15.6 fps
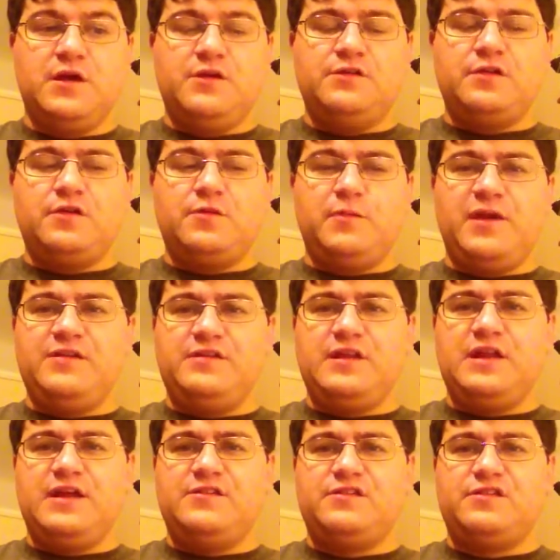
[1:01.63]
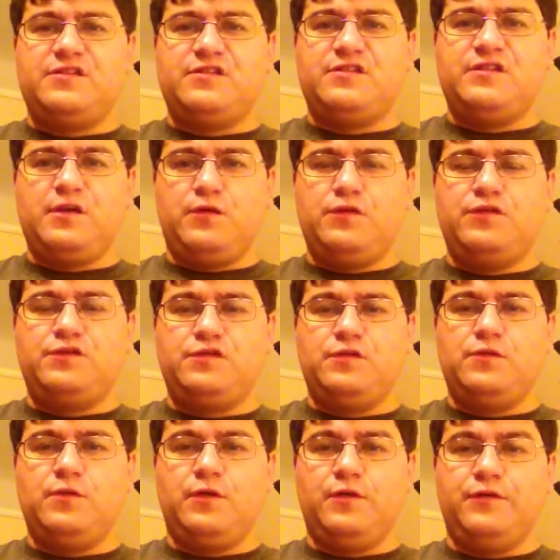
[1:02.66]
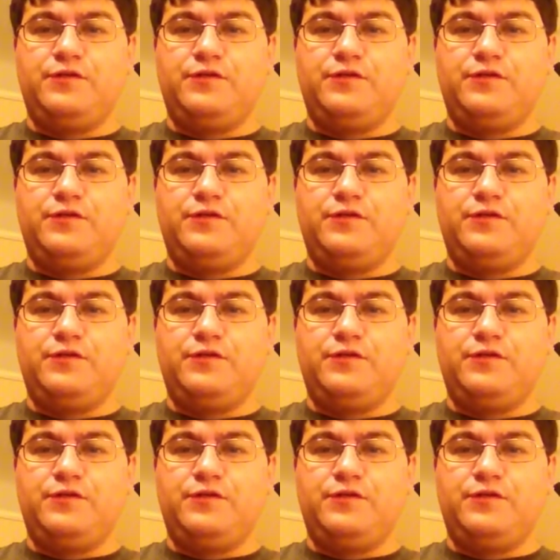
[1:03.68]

So it's a stealth suit on